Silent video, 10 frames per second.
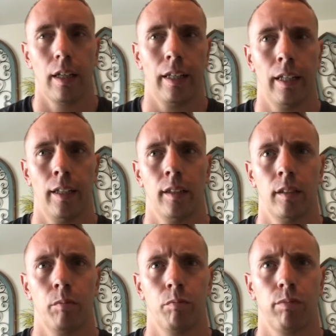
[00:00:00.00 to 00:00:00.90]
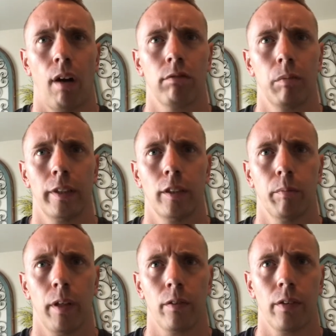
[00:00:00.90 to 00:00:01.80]
and probably
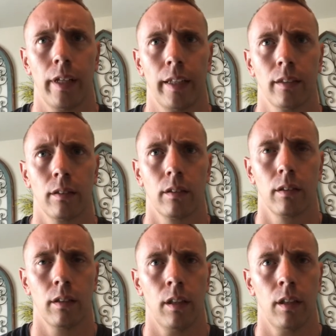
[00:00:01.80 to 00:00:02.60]
some other things,